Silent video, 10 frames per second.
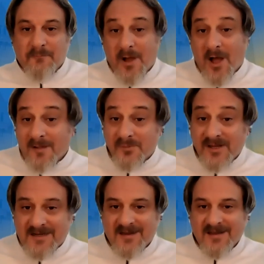
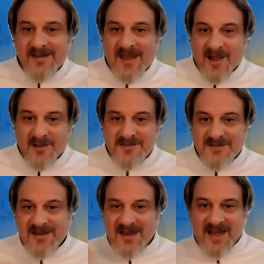public health
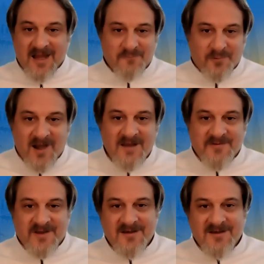and
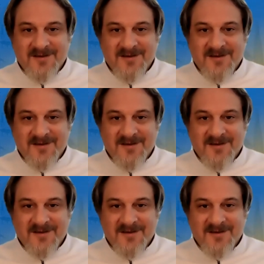private